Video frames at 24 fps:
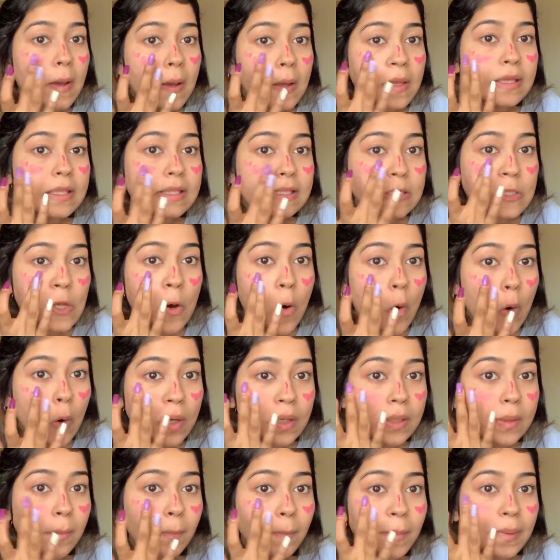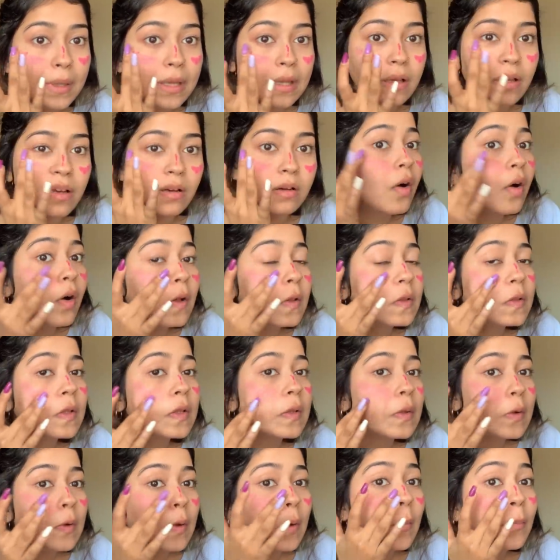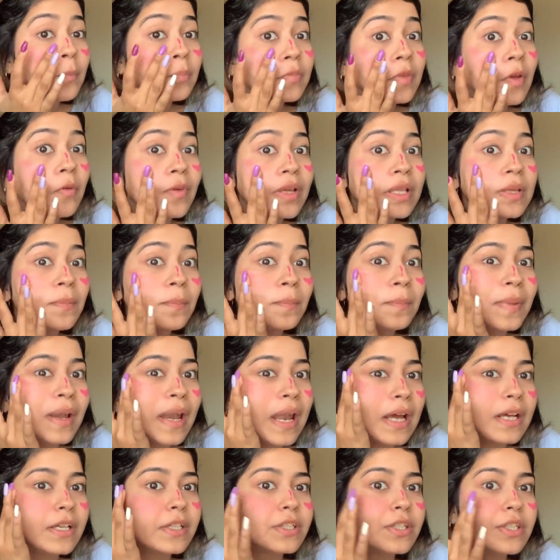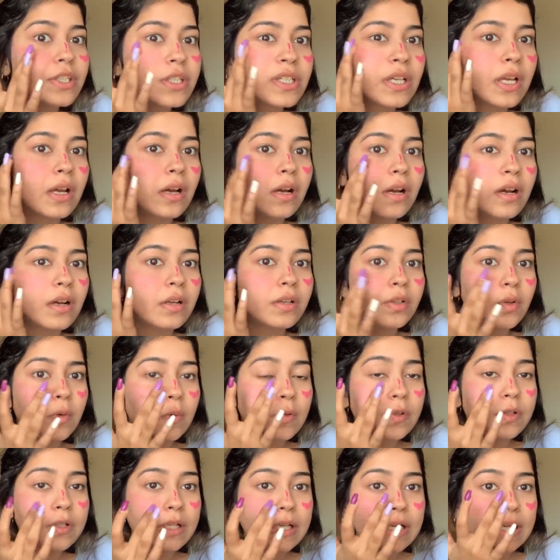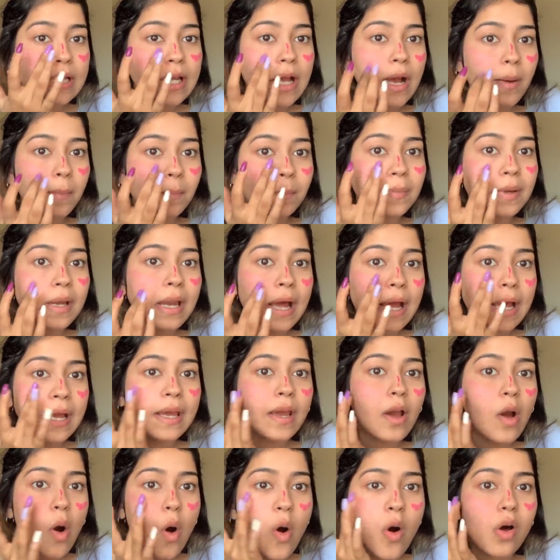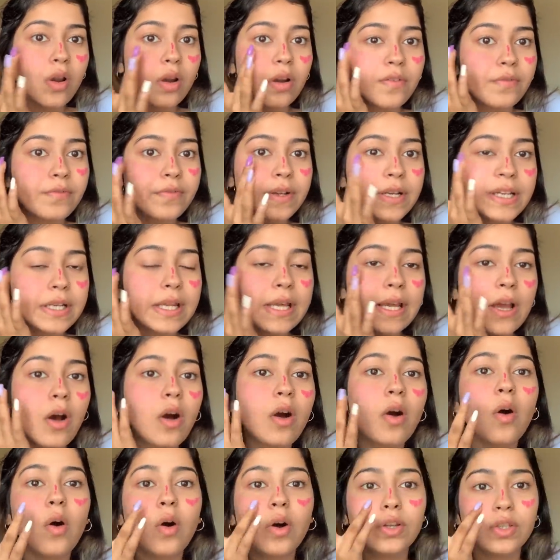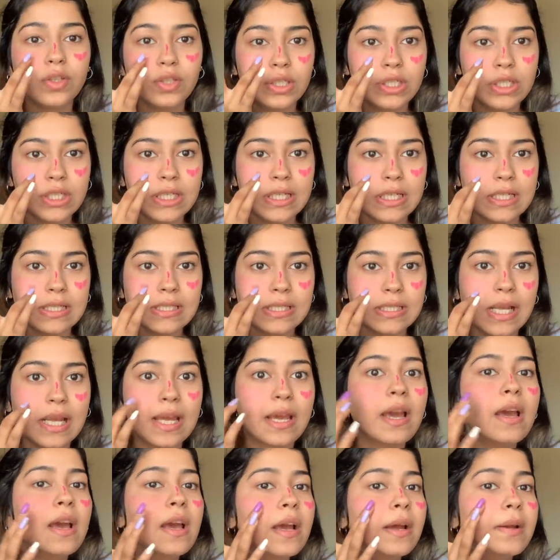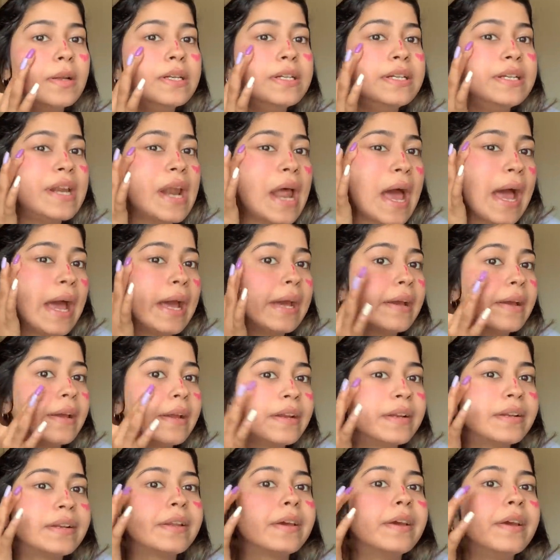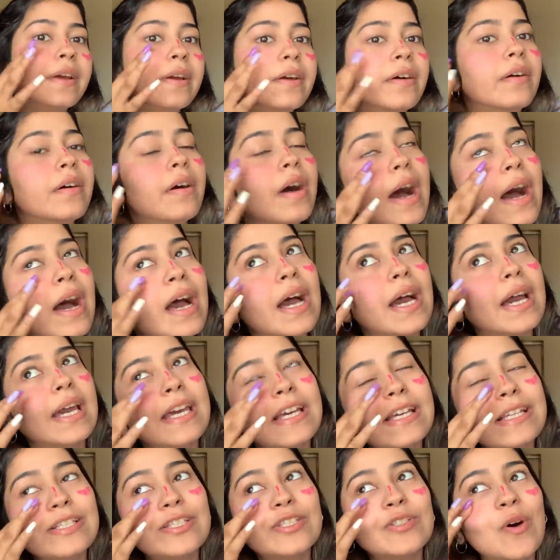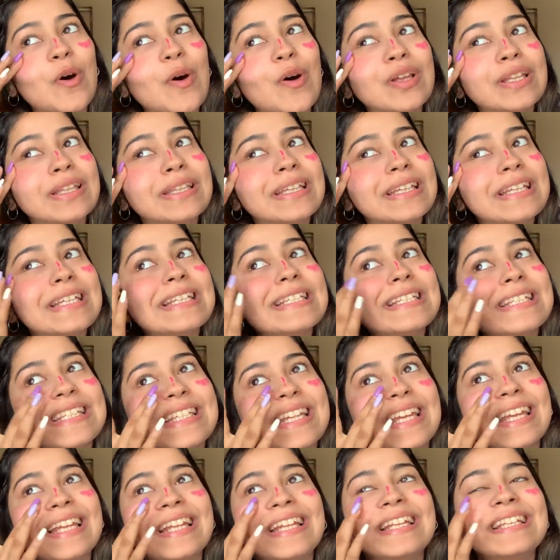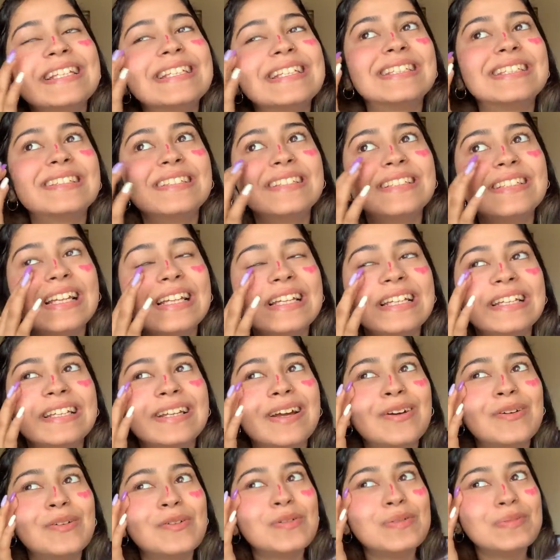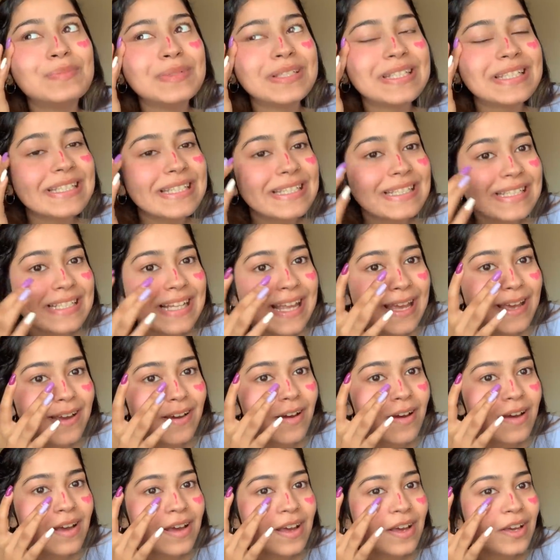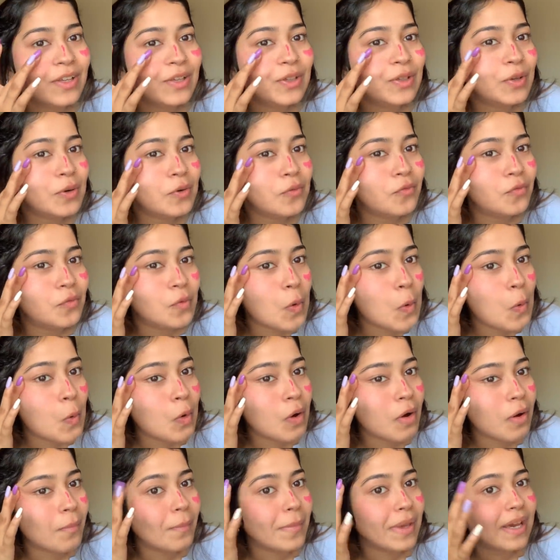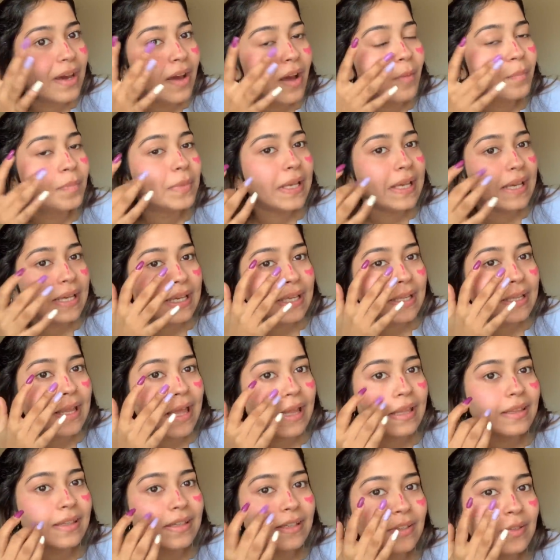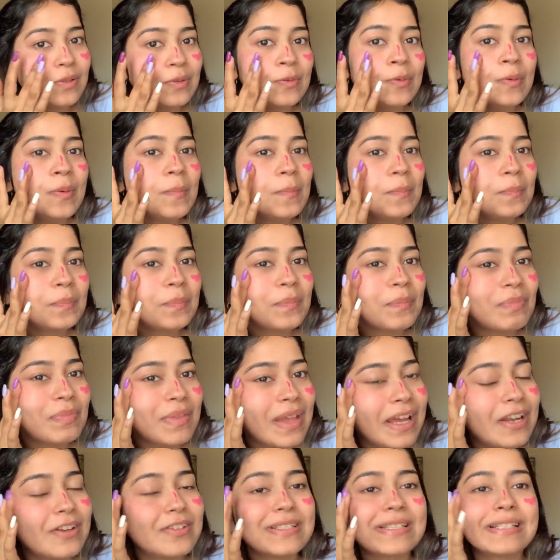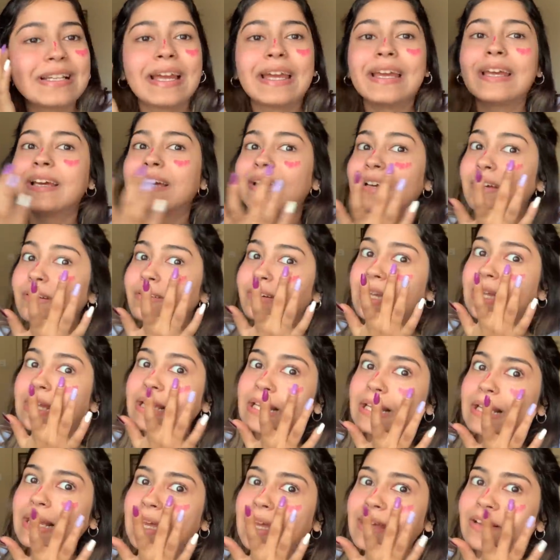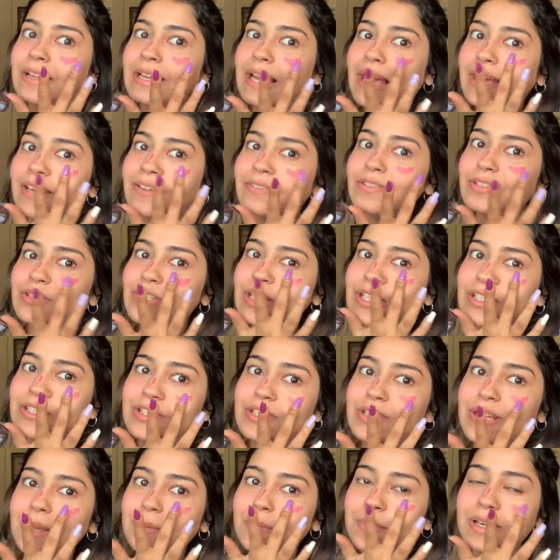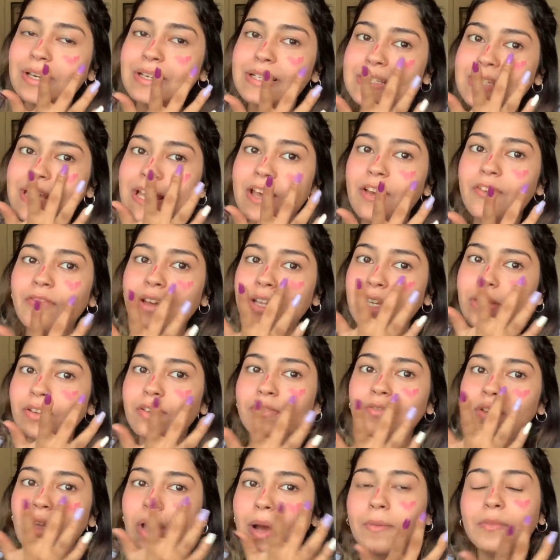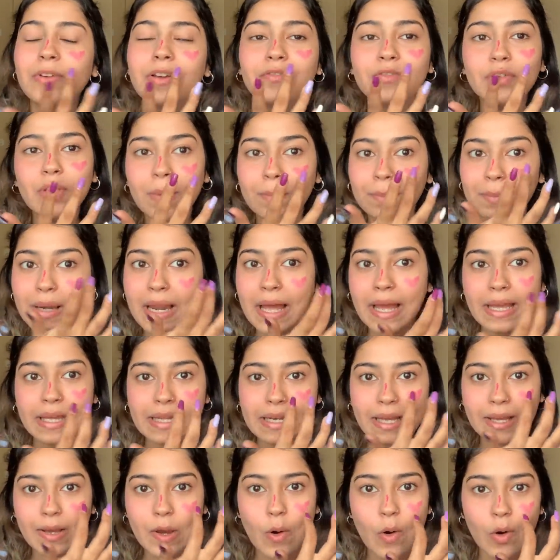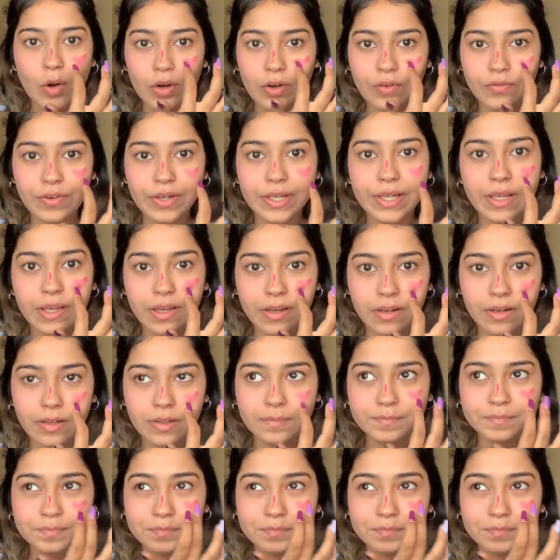this hot pink. Also, you know, with blush, don't really apply all of it on your cheeks, like drag it here. I saw this in Selena Gomez's, like, you know, Vogue makeup thingy that they do. It is like really like life changing, because when you, if you apply like all of it here,